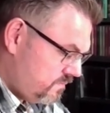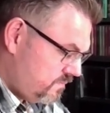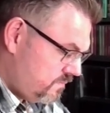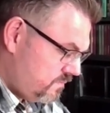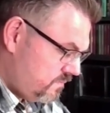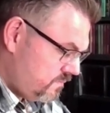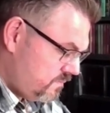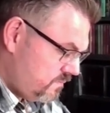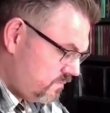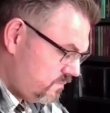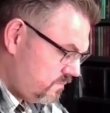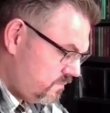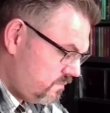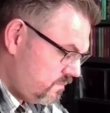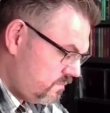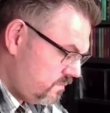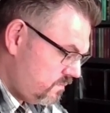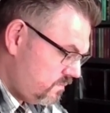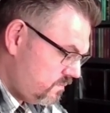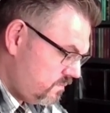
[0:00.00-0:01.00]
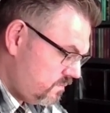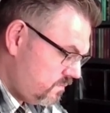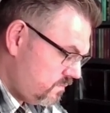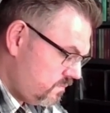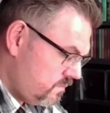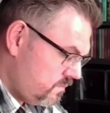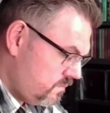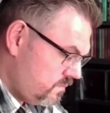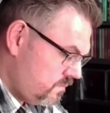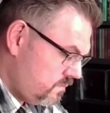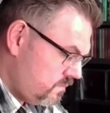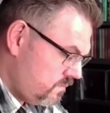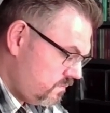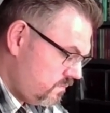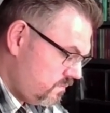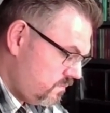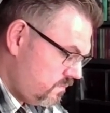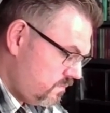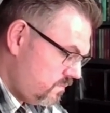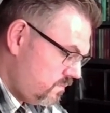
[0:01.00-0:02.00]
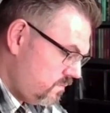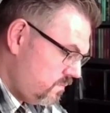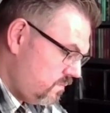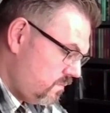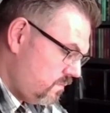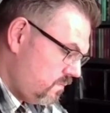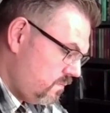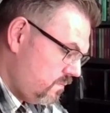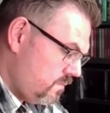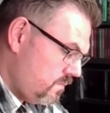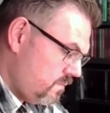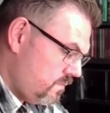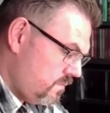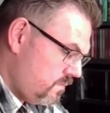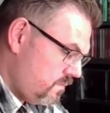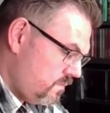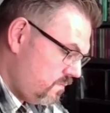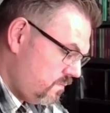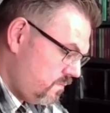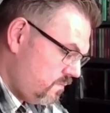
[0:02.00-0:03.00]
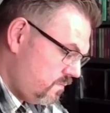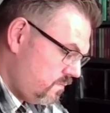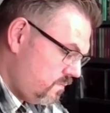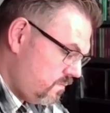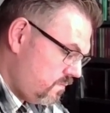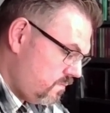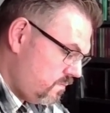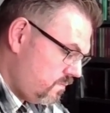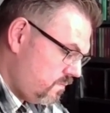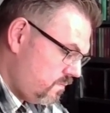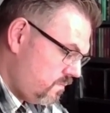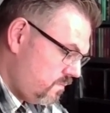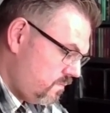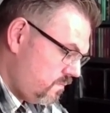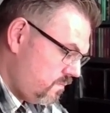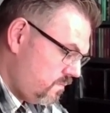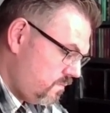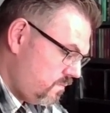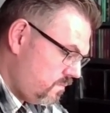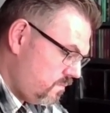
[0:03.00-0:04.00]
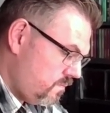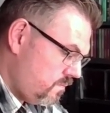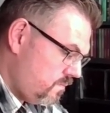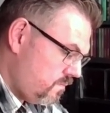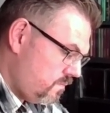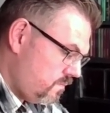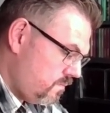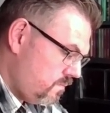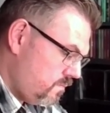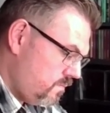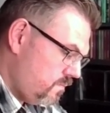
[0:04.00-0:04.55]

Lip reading: No one is speaking in this clip.